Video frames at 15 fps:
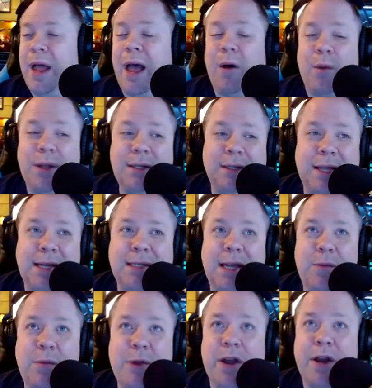Hell, when's the last
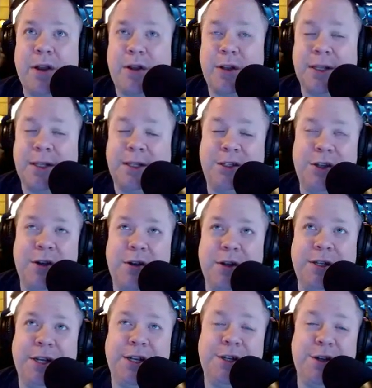time we got a good J.
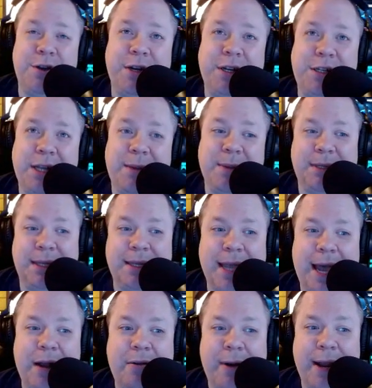Jonah Jameson
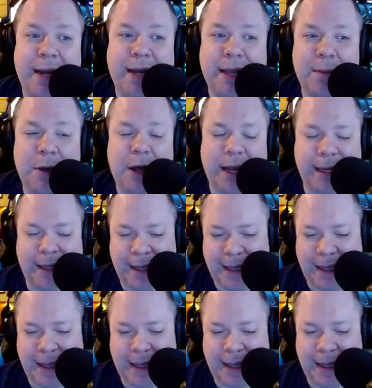tirade? Come on.